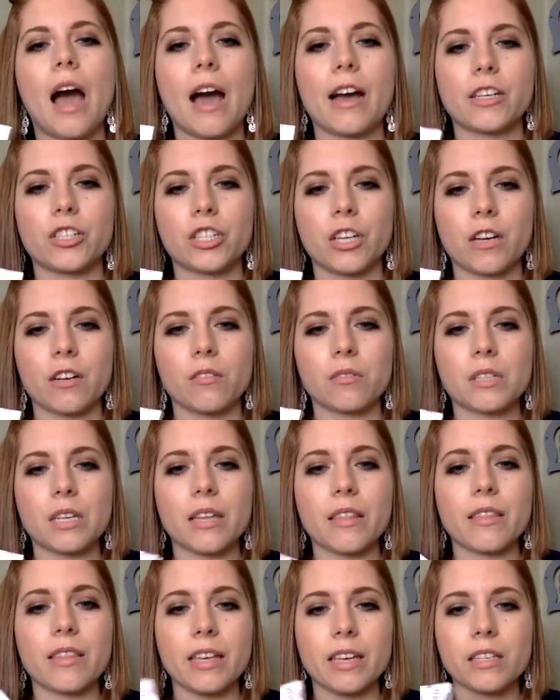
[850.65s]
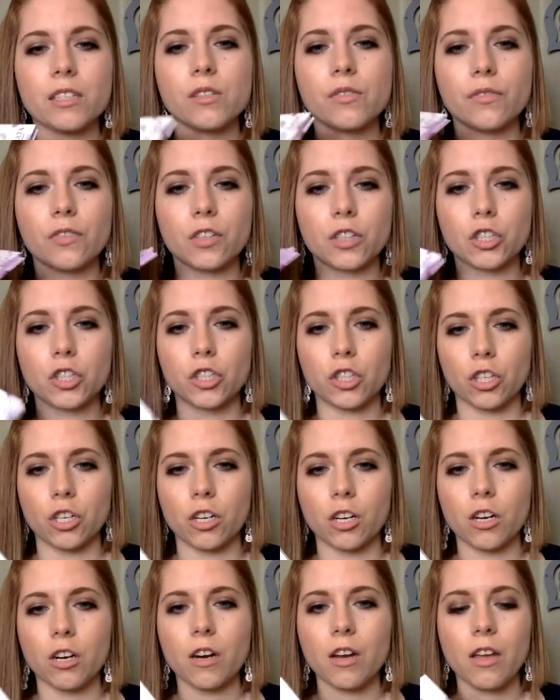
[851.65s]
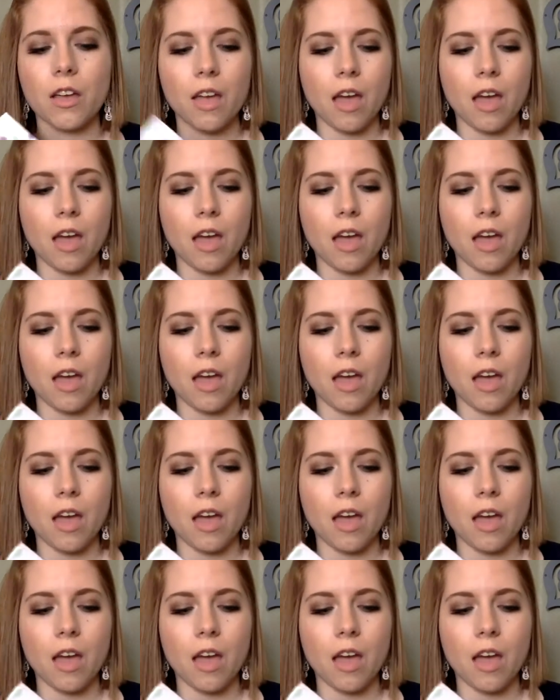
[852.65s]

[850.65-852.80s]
eyeshadows in this, for sure,